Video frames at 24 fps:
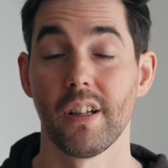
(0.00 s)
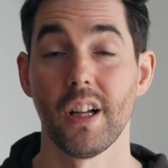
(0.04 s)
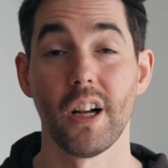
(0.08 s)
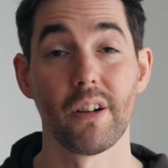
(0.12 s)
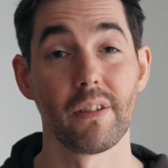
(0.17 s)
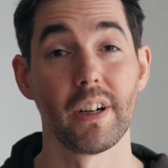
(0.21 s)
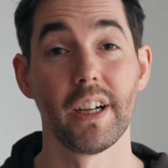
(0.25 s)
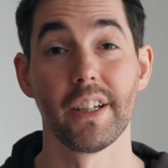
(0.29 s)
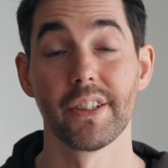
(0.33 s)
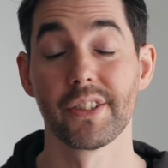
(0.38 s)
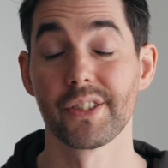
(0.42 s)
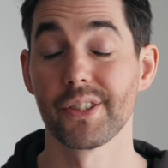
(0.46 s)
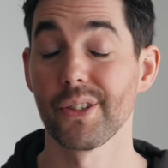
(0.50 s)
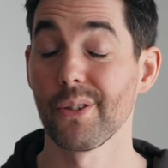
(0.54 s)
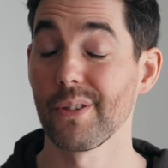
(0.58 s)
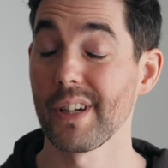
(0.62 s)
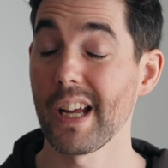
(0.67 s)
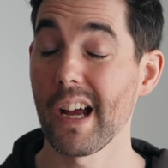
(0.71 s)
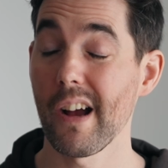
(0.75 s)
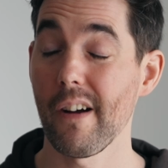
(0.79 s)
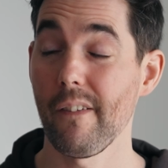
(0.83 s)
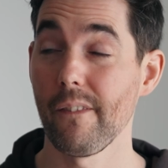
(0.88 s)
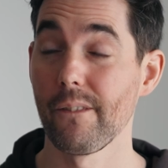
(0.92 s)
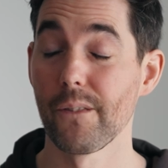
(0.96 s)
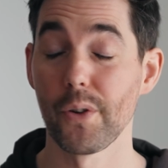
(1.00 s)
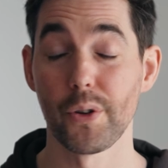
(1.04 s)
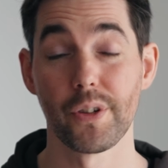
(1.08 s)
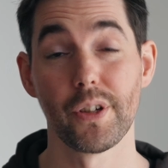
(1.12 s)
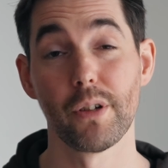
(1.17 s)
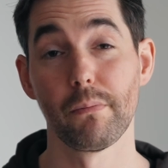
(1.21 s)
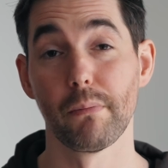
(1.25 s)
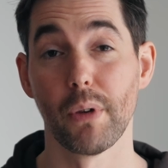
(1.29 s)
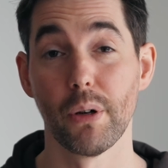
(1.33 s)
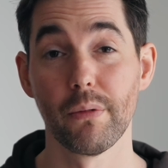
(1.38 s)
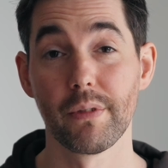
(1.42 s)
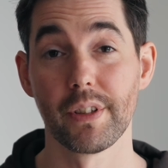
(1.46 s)
All right, so now for your
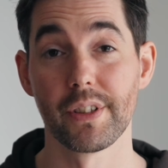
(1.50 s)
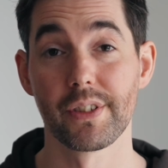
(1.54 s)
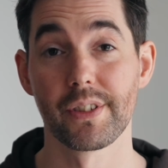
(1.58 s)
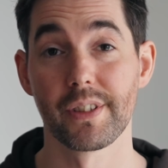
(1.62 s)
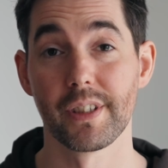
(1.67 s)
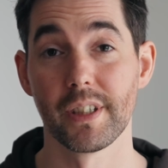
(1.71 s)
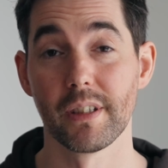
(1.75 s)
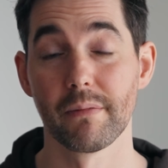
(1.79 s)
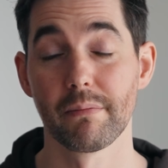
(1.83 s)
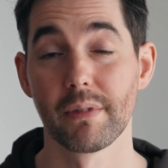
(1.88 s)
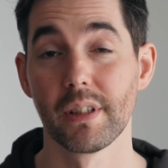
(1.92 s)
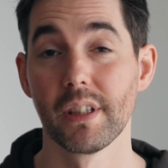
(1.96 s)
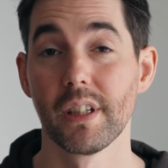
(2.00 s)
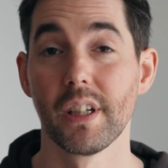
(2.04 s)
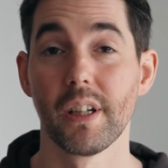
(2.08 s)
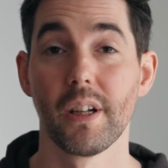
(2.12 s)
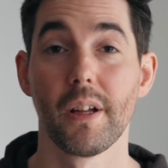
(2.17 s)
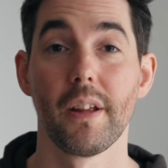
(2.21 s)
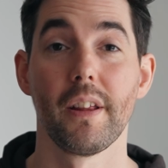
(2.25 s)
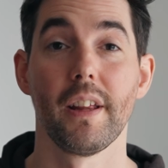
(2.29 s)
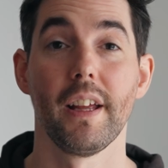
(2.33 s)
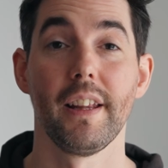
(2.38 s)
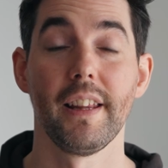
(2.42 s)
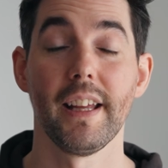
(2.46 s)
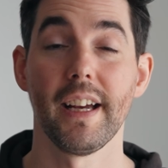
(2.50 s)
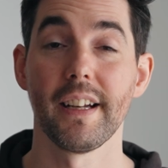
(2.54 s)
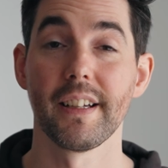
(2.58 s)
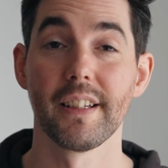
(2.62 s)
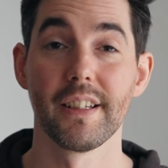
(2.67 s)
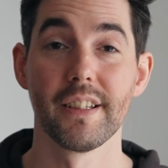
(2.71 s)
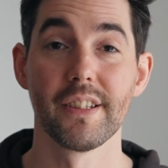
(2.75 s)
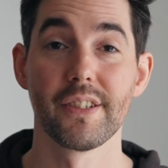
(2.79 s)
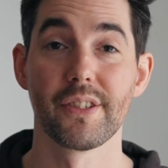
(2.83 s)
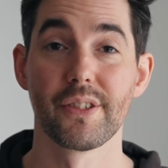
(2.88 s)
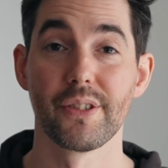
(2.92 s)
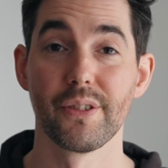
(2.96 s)
bonus tip, and that
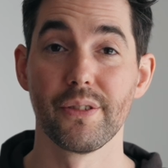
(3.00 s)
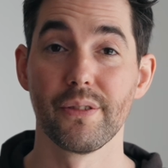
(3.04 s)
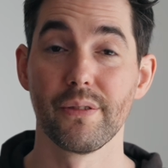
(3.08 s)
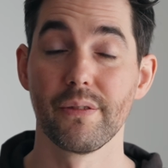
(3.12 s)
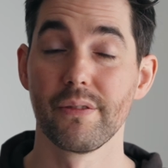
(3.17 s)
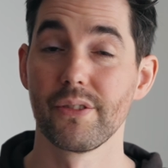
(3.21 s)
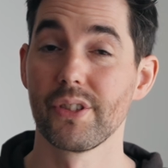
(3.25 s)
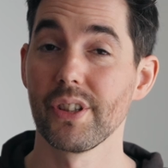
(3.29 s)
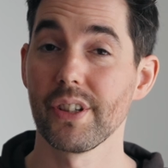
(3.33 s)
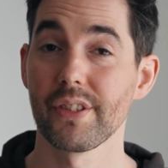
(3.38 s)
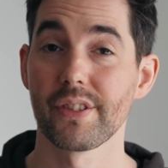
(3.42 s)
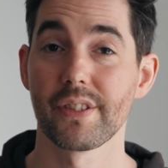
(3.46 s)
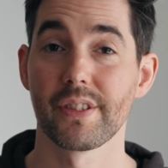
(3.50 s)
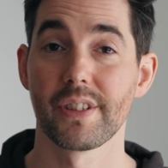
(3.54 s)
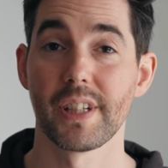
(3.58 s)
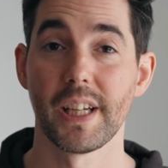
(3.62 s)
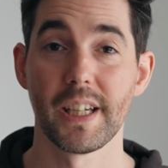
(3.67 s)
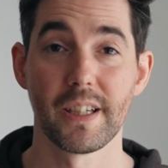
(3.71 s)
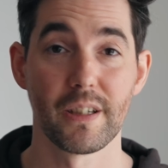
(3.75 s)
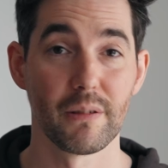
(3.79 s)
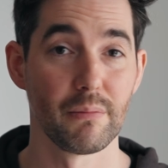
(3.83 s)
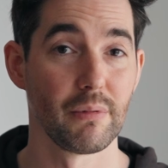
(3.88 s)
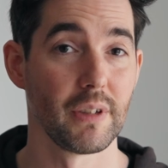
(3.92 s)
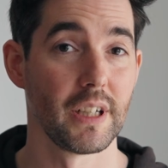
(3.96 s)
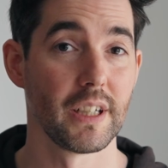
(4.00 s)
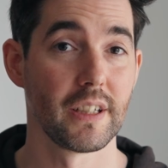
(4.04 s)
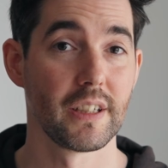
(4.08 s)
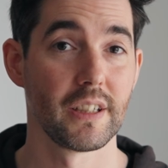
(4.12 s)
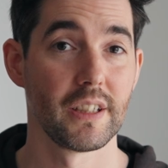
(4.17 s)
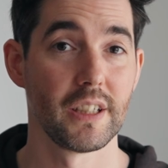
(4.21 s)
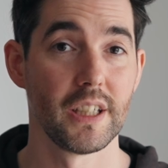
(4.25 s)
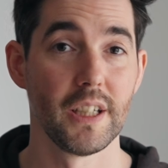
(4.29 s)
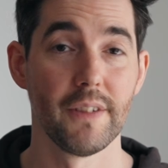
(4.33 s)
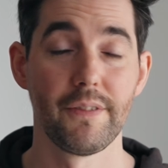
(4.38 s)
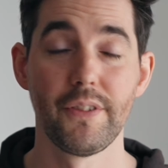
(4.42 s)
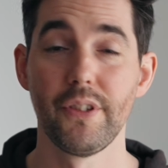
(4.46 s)
is to just take a break.
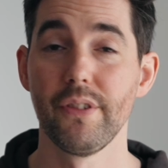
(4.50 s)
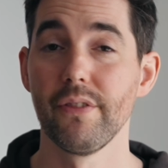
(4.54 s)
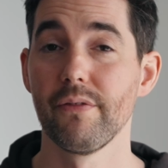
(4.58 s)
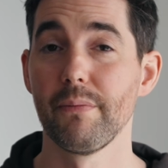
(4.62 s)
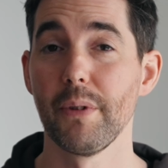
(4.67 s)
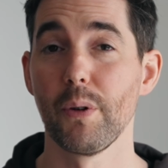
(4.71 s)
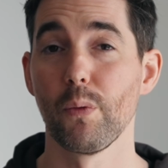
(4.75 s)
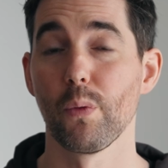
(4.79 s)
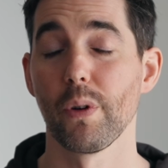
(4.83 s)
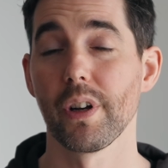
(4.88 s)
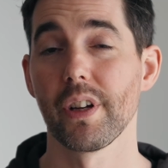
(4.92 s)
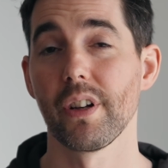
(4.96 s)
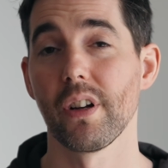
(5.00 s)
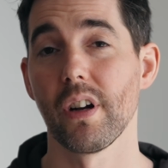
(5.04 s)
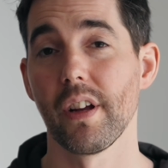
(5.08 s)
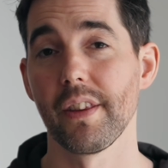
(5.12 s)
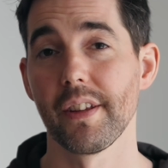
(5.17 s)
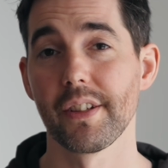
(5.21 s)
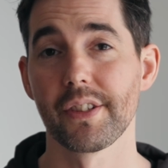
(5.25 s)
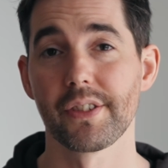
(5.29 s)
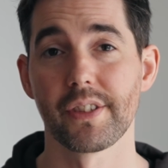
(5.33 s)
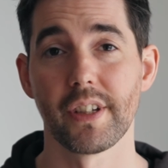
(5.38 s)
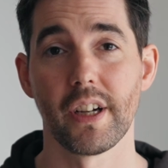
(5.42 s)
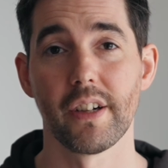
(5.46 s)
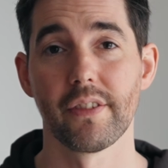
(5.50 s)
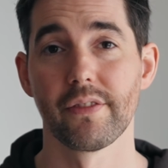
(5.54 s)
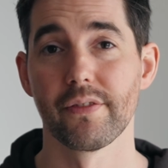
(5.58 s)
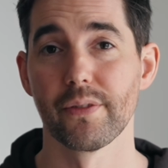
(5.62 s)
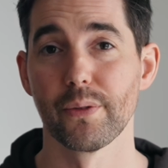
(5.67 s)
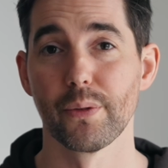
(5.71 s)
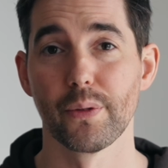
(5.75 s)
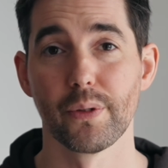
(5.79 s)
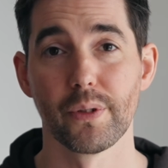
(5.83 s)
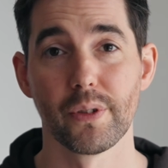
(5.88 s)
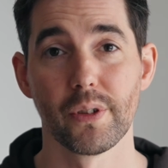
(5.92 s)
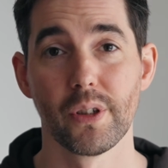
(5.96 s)
If you've been working on this stuff
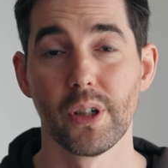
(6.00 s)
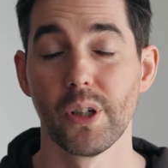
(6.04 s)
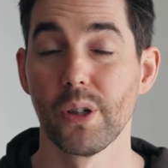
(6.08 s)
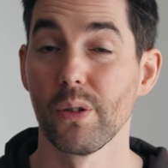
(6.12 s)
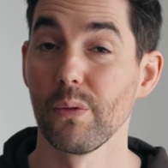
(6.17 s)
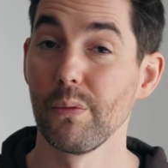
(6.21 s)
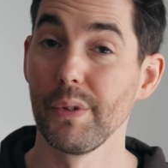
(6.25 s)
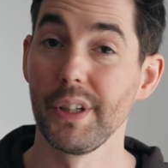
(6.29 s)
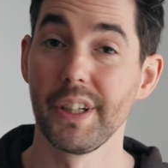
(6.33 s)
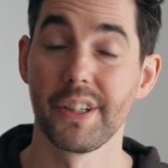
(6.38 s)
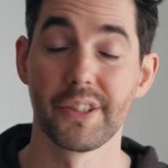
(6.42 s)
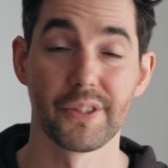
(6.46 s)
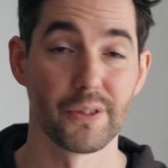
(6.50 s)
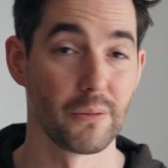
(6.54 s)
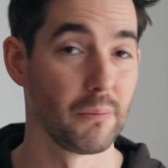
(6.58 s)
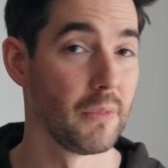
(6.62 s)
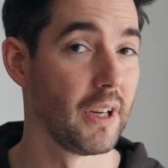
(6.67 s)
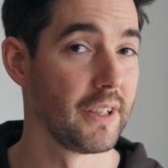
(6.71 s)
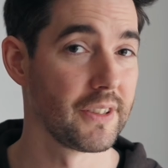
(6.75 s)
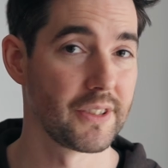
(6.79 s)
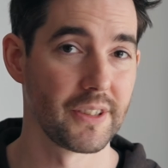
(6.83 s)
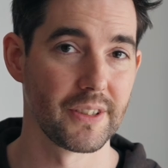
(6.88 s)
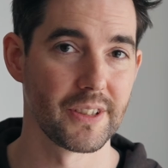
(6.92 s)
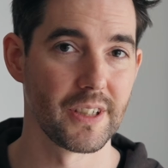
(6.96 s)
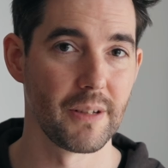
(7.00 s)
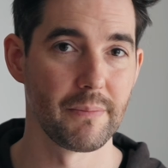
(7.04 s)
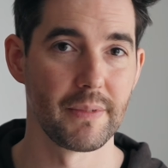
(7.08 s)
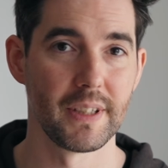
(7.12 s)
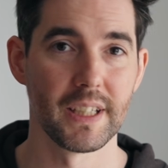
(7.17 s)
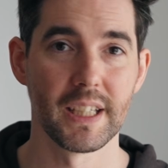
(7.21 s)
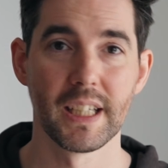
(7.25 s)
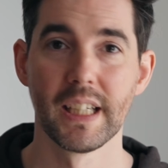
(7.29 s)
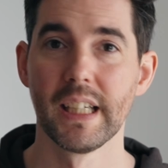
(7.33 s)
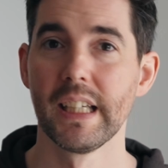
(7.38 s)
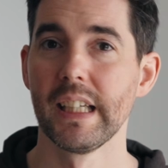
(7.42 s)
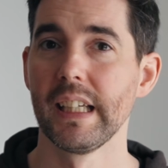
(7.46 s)
for weeks or months or
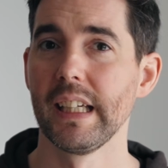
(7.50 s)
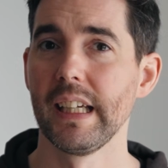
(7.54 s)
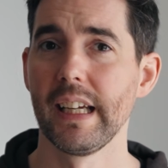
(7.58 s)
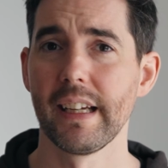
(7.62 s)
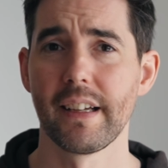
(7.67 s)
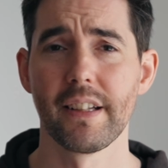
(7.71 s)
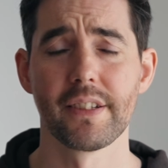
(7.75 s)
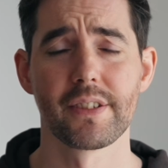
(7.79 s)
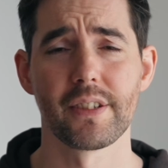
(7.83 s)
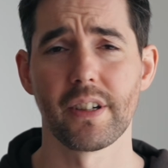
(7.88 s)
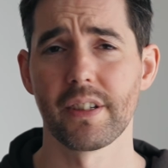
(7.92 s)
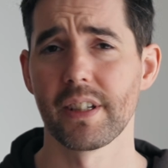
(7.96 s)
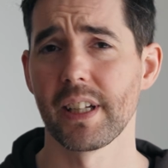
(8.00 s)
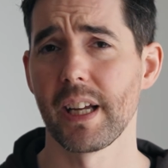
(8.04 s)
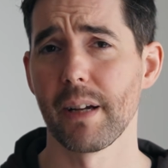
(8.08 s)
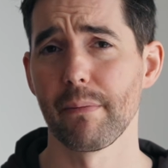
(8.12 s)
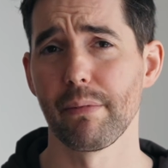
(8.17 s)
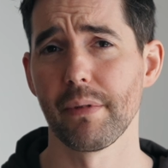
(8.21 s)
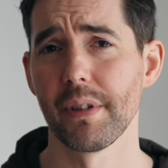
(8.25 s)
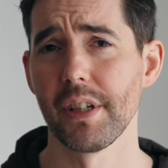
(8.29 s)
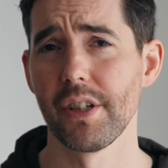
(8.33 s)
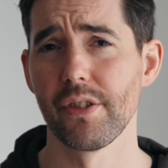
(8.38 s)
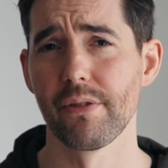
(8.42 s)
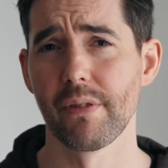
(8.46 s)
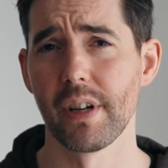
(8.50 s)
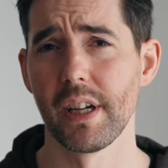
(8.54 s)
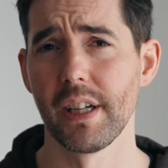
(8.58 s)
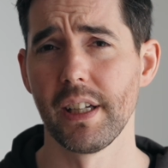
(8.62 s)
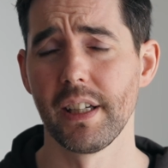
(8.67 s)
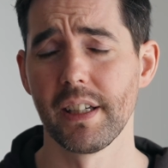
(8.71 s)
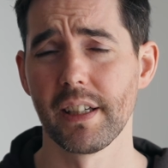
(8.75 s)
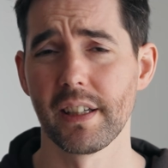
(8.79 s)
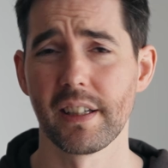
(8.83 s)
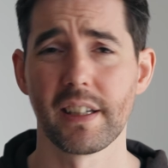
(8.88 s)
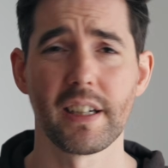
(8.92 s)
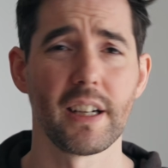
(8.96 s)
something, it can start to get pretty
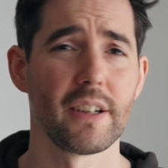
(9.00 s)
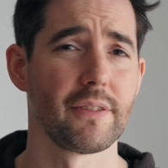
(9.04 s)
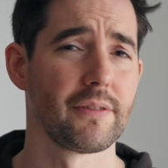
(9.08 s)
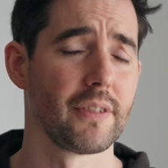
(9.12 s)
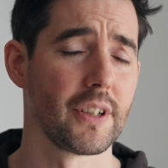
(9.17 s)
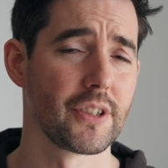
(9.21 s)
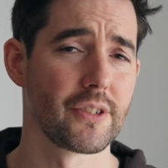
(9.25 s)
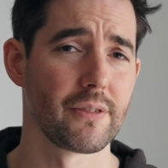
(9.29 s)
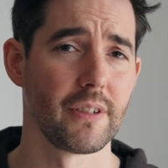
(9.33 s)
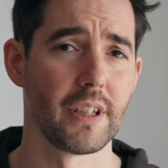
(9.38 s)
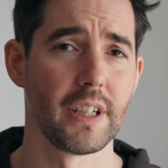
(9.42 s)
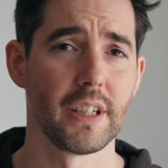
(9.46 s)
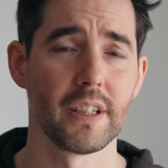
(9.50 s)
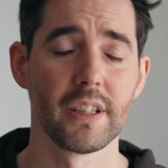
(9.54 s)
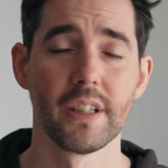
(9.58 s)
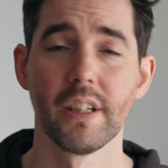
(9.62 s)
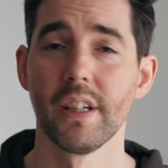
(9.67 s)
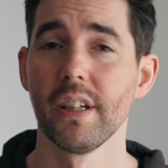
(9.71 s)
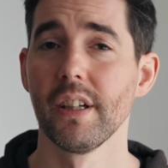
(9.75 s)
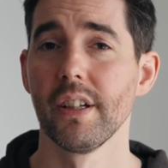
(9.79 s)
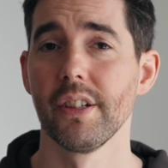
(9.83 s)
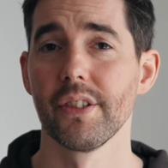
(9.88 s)
draining and kind of frustrating.